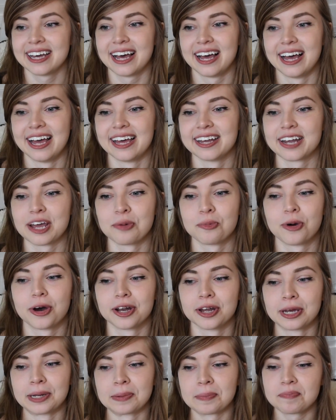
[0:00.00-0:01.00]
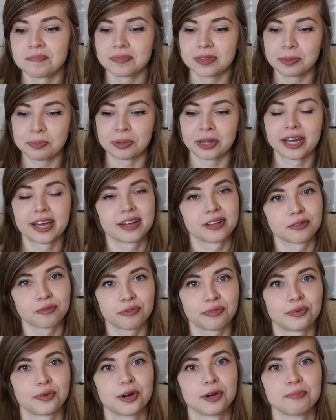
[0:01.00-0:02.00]
and I want to plan
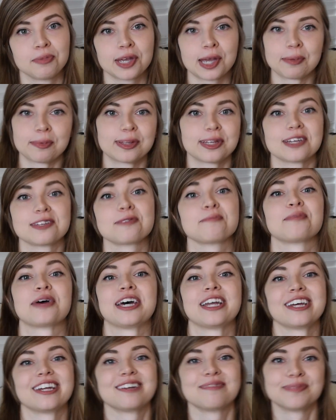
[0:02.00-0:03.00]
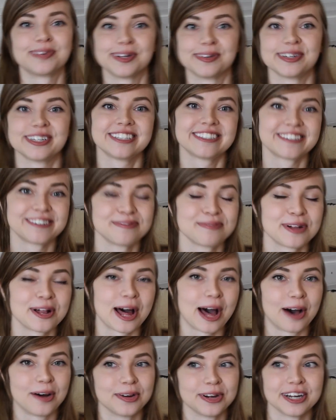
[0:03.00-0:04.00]
for being able to get to bed at a more reasonable
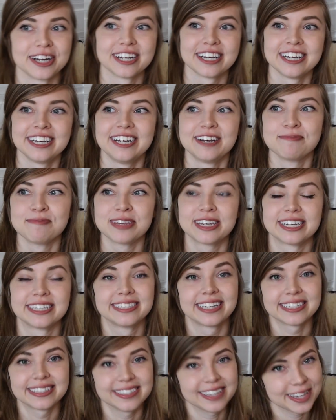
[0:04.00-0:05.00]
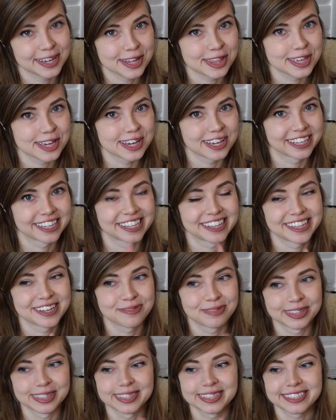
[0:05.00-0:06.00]
hour, because that's another thing
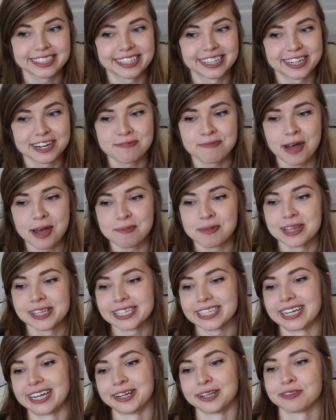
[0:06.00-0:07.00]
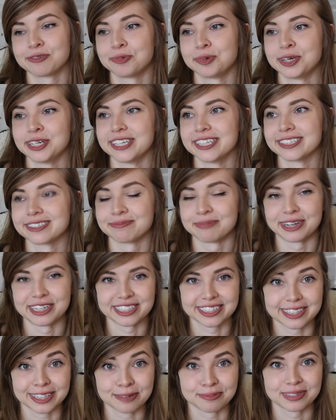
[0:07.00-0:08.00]
that was hurting my mental health was my
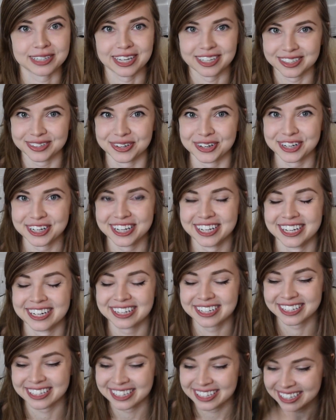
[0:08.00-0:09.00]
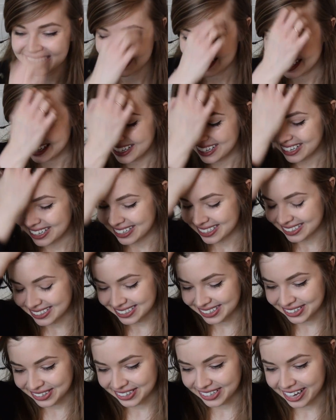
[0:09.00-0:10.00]
sleep schedule.
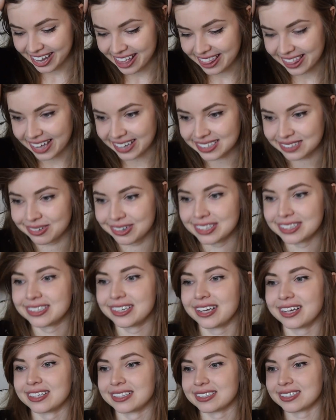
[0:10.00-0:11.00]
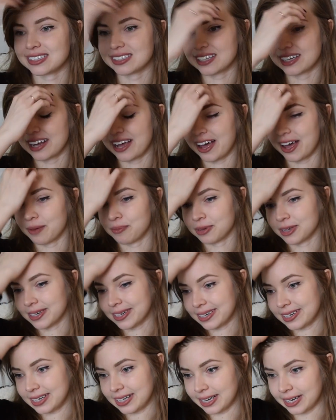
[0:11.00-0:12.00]
So yeah, that's one change that's gonna
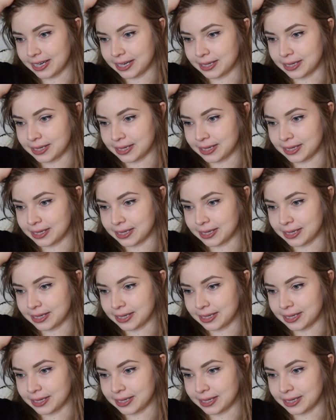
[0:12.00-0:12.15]
happen.